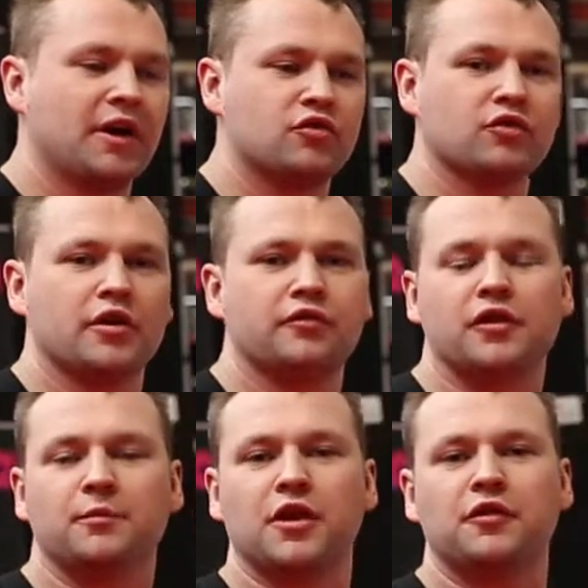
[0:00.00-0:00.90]
I'm a
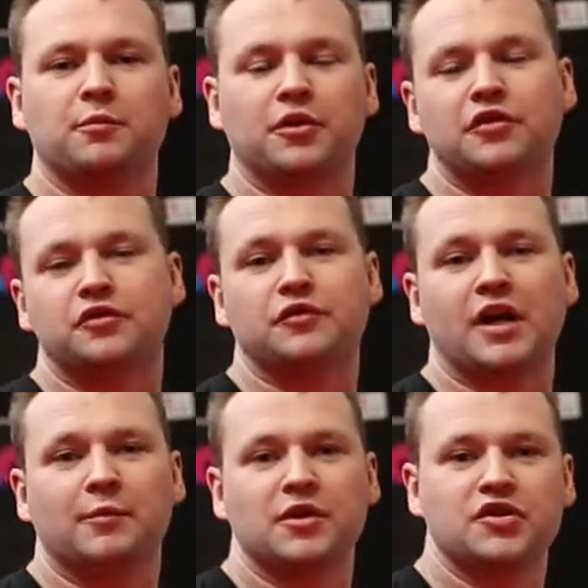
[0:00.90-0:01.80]
driver in both the British Drift
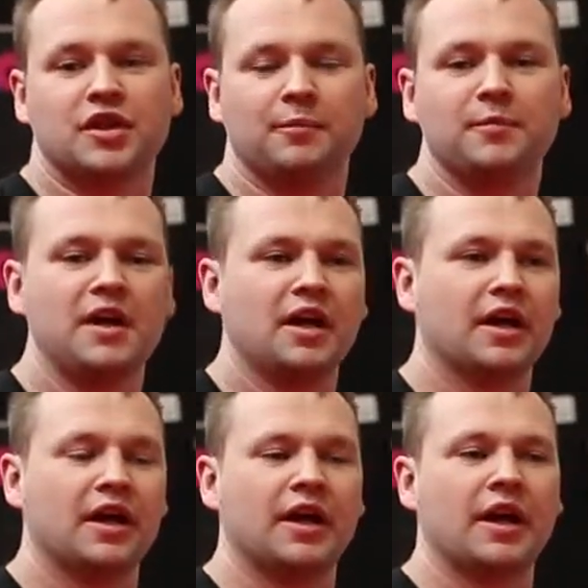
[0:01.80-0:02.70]
Championship
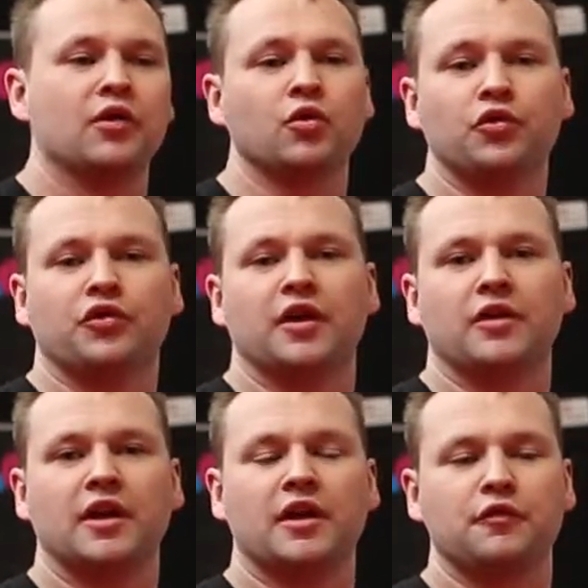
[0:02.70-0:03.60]
uh, and
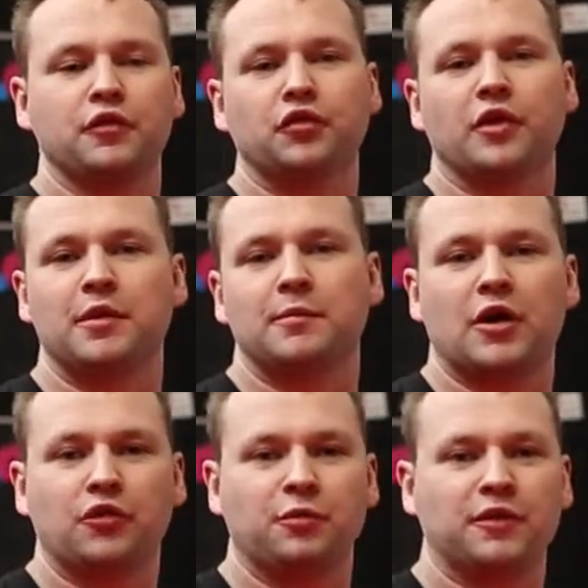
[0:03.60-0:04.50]
also in the Fueltopia
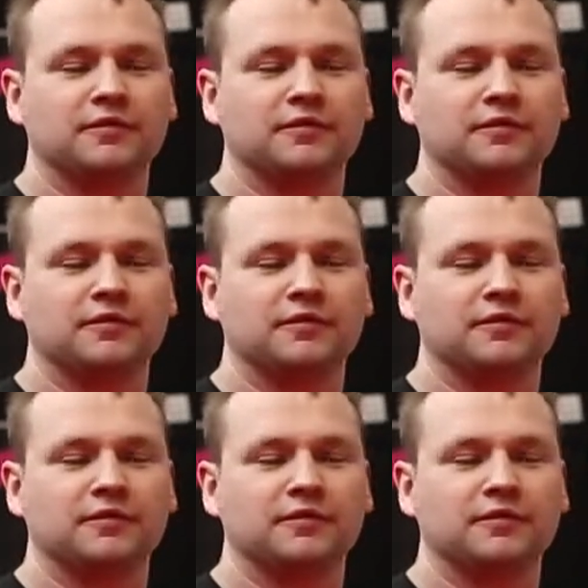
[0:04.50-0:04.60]
Barrel